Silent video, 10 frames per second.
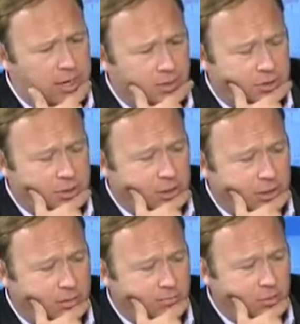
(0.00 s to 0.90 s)
things,
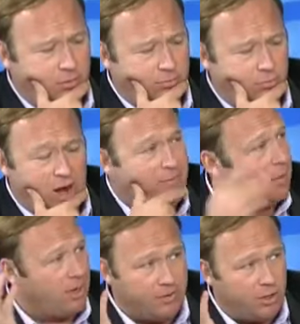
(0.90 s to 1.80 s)
uh, you're
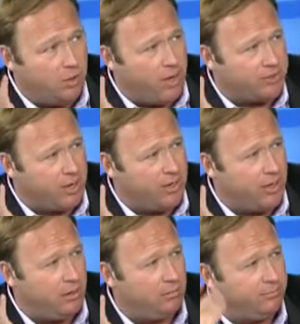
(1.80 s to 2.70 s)
traveling around the U S right
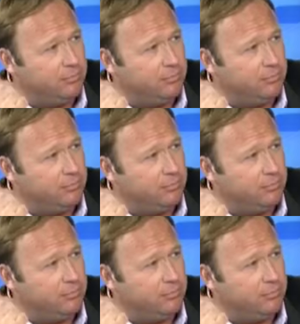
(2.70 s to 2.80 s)
now?